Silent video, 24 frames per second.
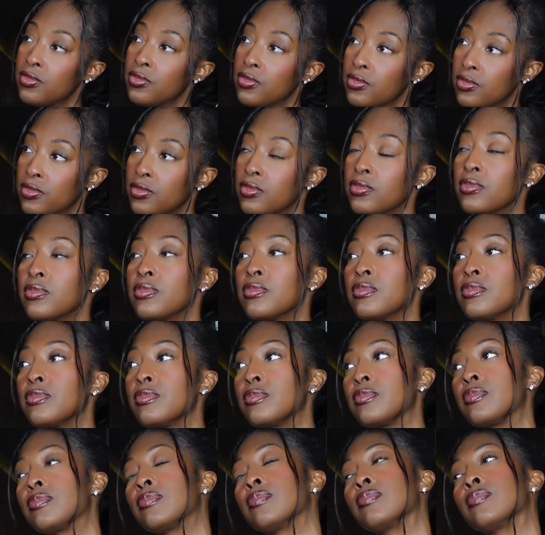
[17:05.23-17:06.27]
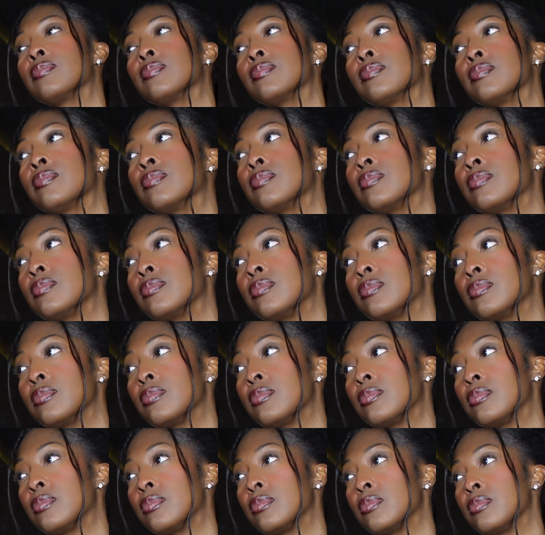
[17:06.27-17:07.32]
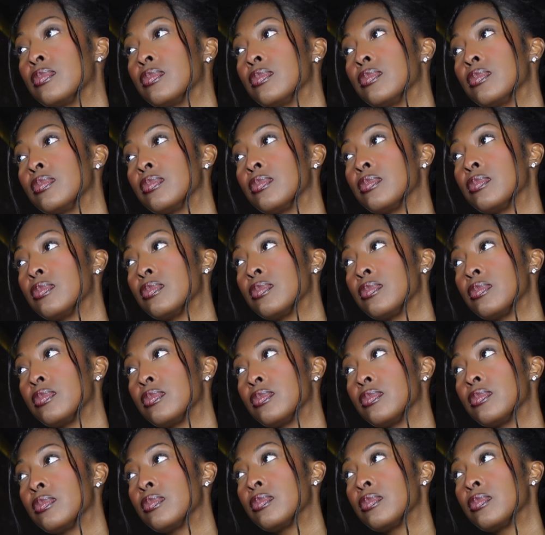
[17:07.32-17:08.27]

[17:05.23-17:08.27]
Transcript: (silent)